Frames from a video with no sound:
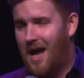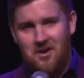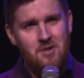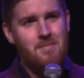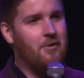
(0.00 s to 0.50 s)

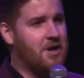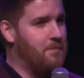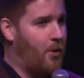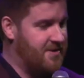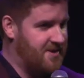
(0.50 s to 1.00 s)
And an
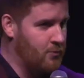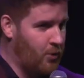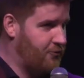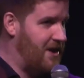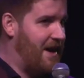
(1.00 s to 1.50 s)
American person
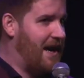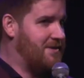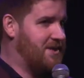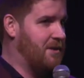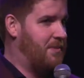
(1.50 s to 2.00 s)
would read that
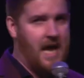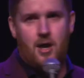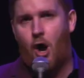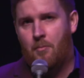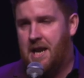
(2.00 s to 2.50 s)
article and be
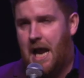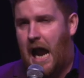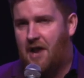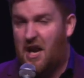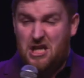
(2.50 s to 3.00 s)
like, oh my
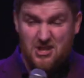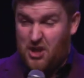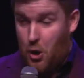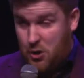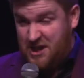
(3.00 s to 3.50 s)
God, that is
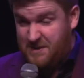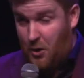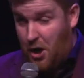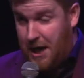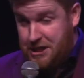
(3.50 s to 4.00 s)
so
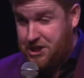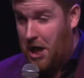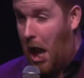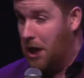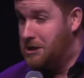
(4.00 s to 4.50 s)

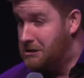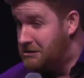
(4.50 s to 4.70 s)
inspirational.